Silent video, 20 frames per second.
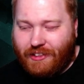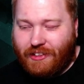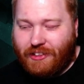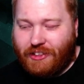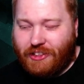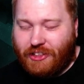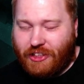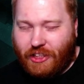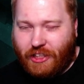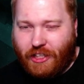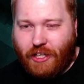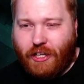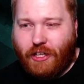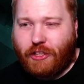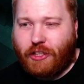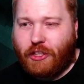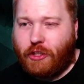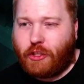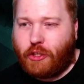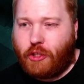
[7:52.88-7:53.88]
She
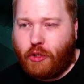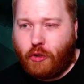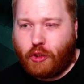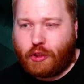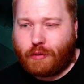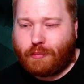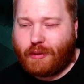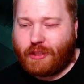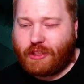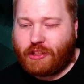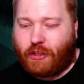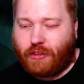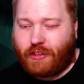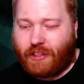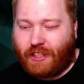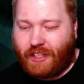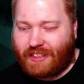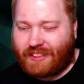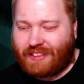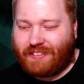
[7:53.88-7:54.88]
had huge
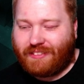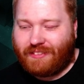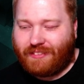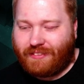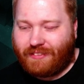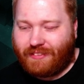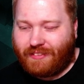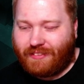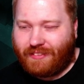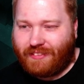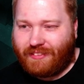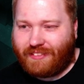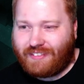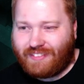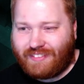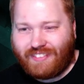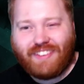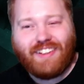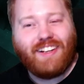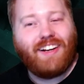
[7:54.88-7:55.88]
bazongas.
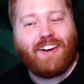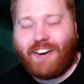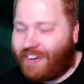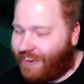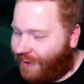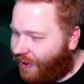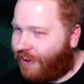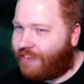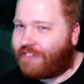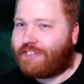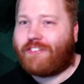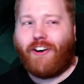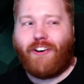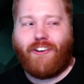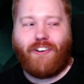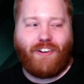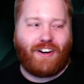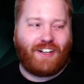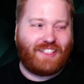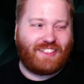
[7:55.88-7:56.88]
Of
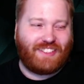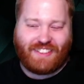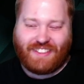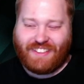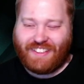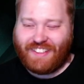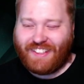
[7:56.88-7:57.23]
course.